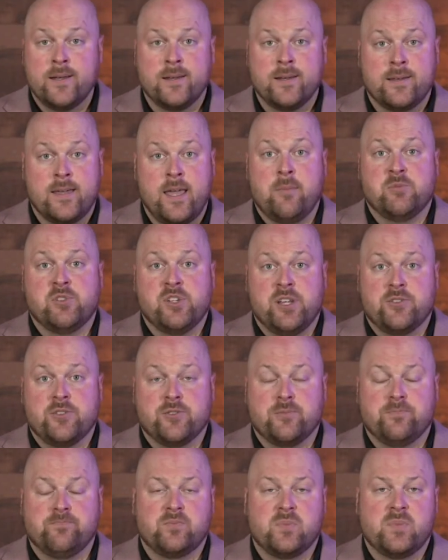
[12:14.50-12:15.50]
game
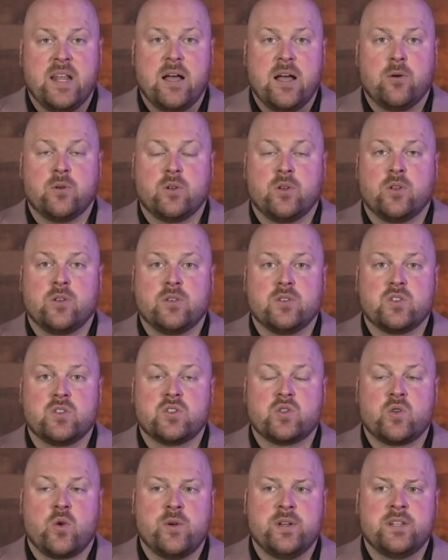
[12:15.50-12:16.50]
changer. Now,
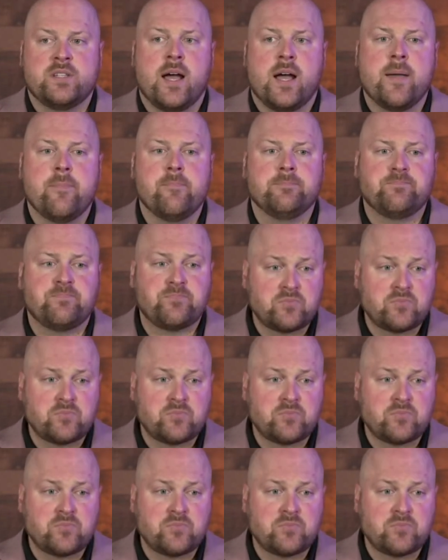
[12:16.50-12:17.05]
story time.